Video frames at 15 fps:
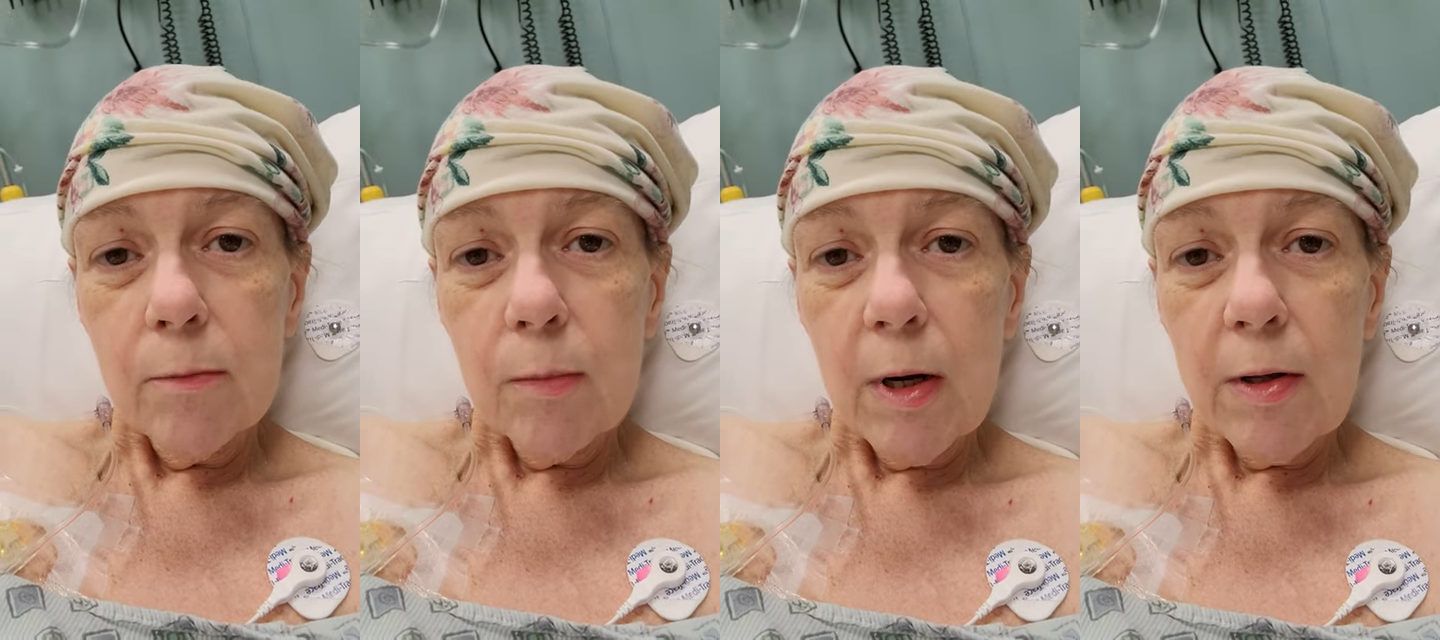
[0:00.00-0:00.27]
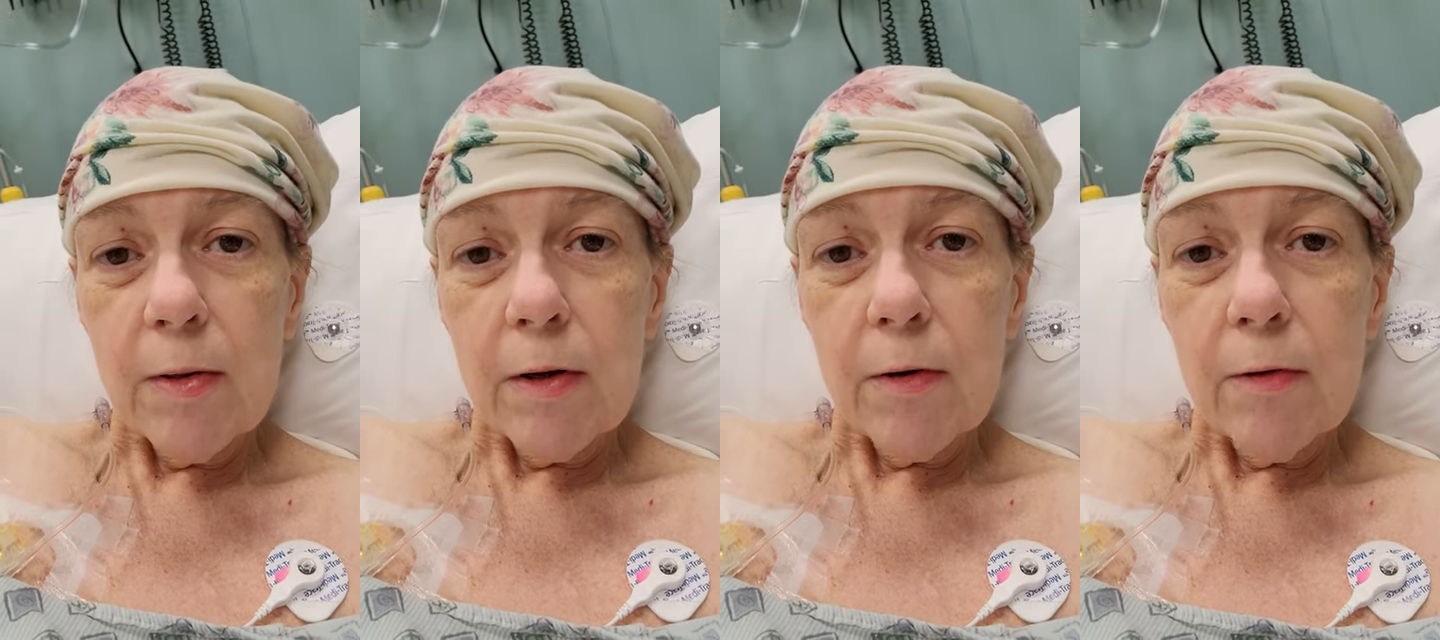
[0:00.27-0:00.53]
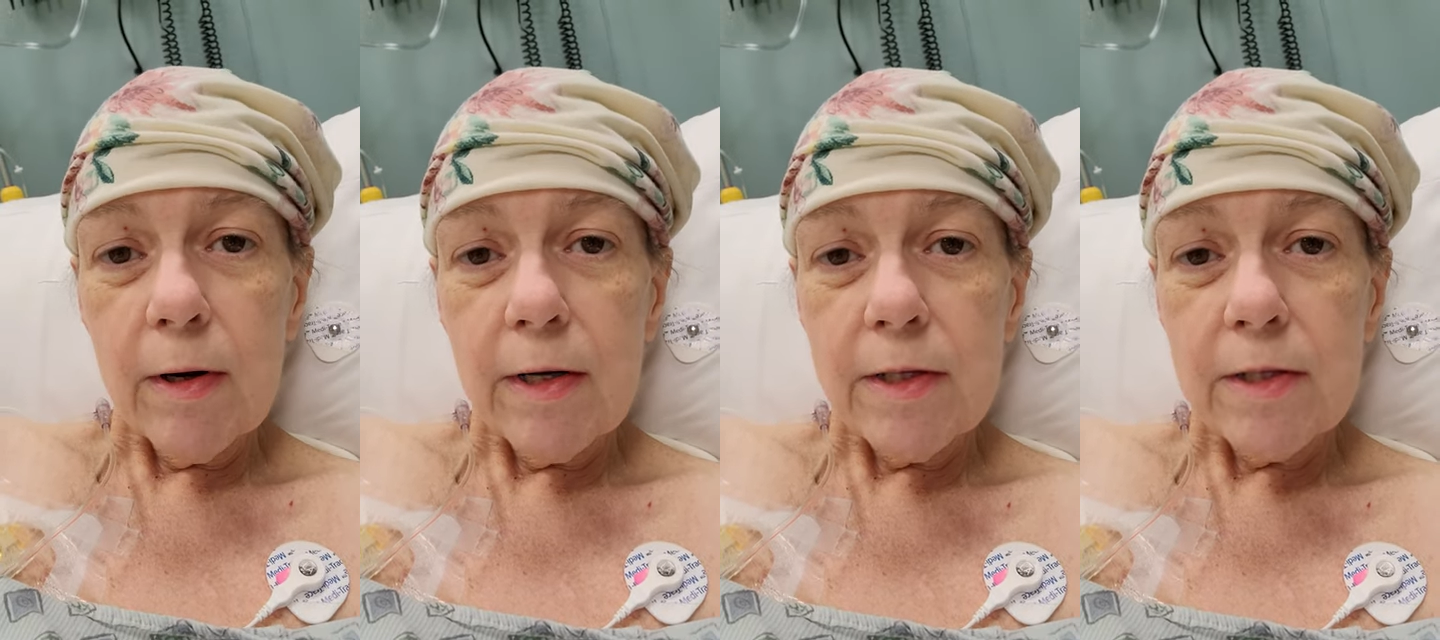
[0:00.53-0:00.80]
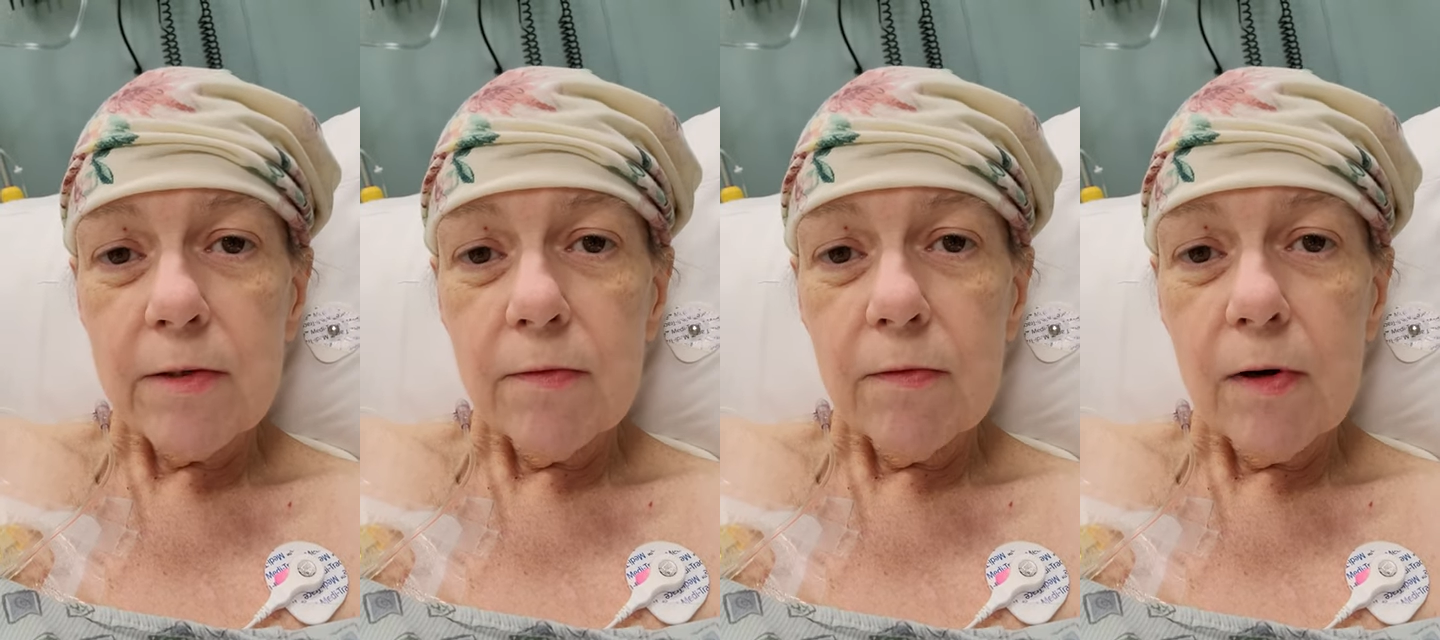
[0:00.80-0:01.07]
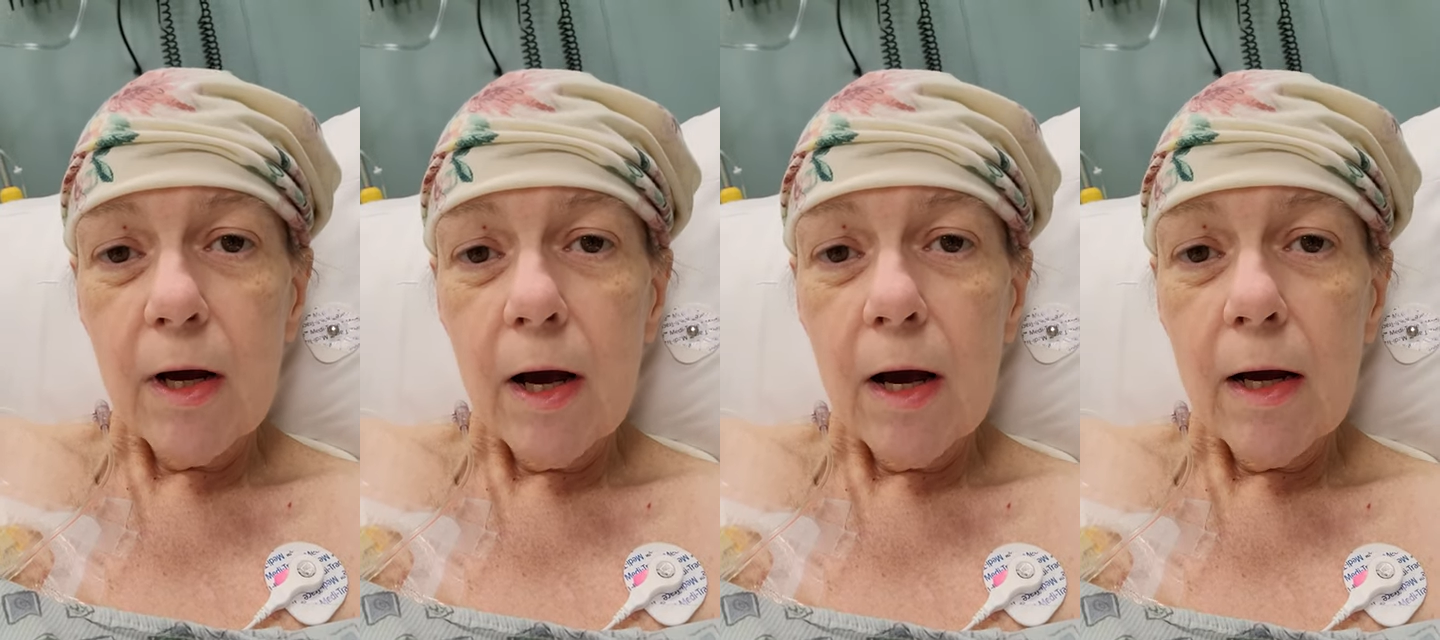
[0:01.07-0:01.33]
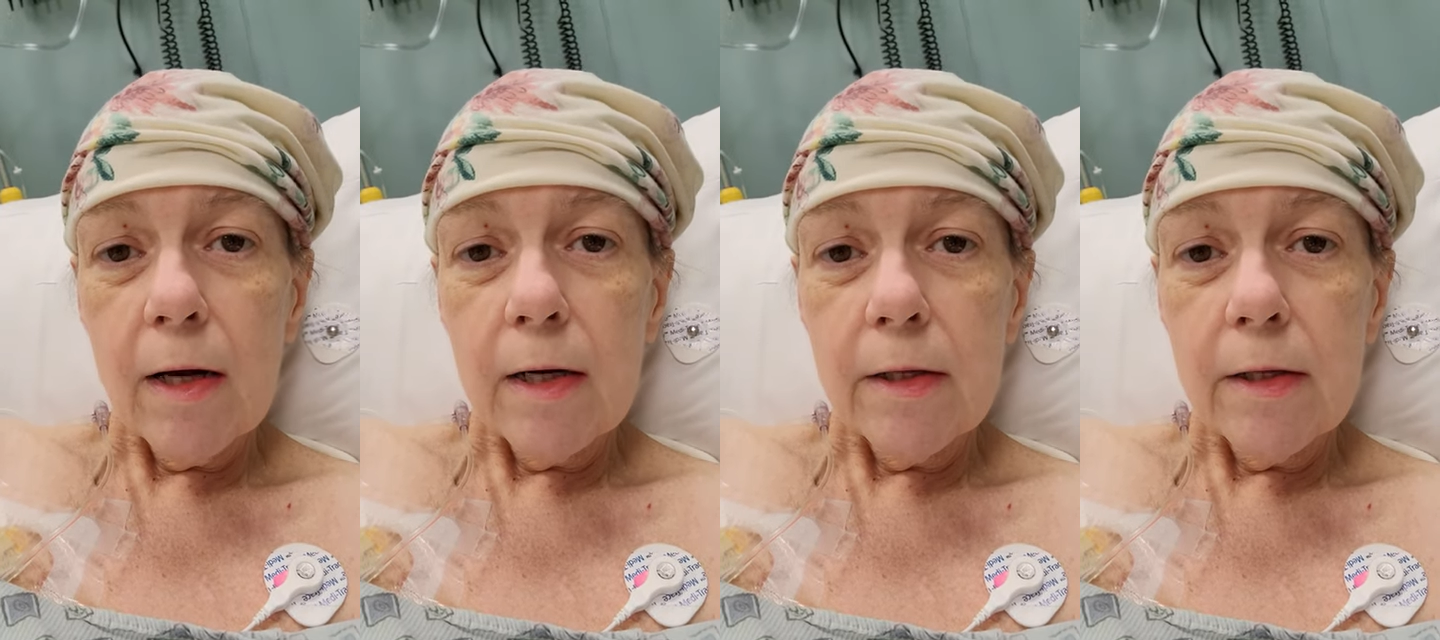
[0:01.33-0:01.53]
by the grace of God,